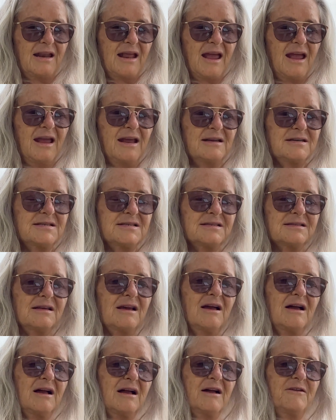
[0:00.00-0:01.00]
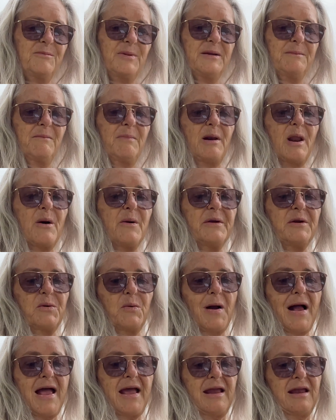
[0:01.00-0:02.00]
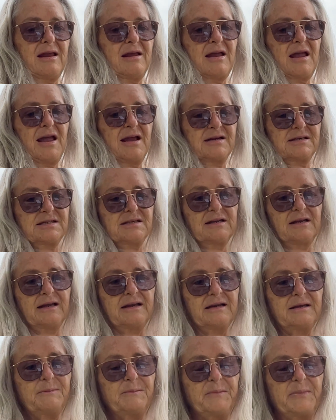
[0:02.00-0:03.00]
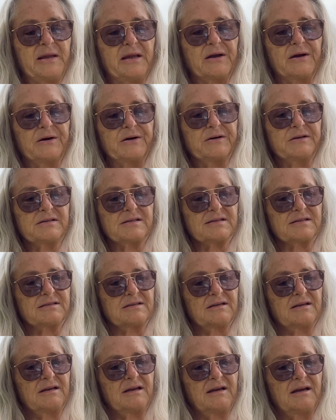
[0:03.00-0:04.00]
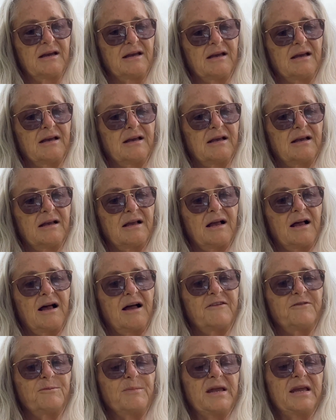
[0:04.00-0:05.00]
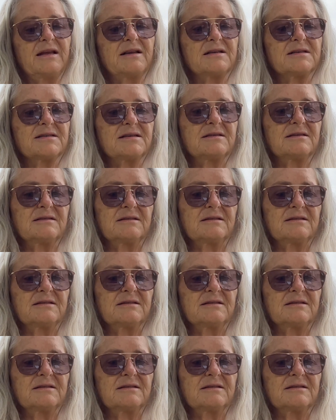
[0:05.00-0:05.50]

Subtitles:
and I've been blown away actually, because I've met